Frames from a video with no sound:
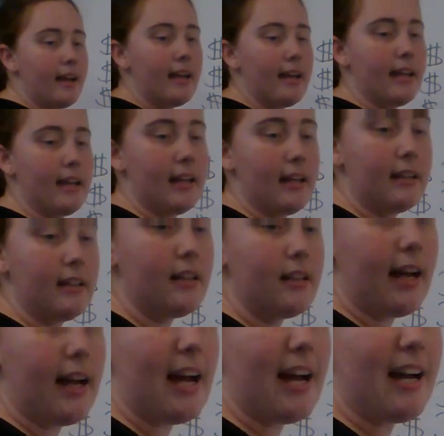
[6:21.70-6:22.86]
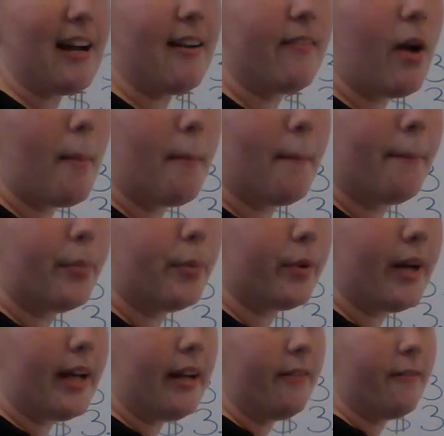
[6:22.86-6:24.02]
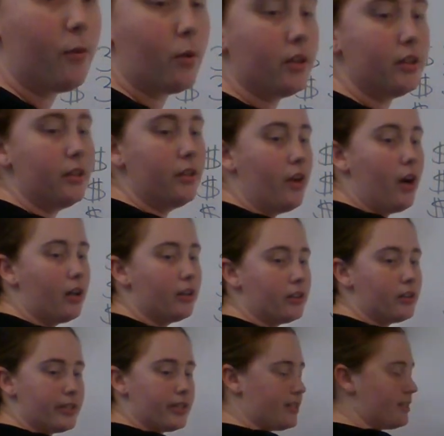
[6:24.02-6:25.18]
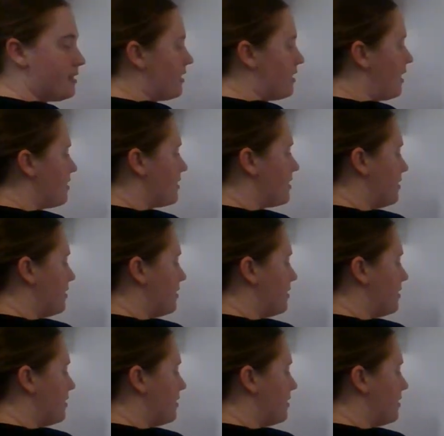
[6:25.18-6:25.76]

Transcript: And I have bread for $2.68.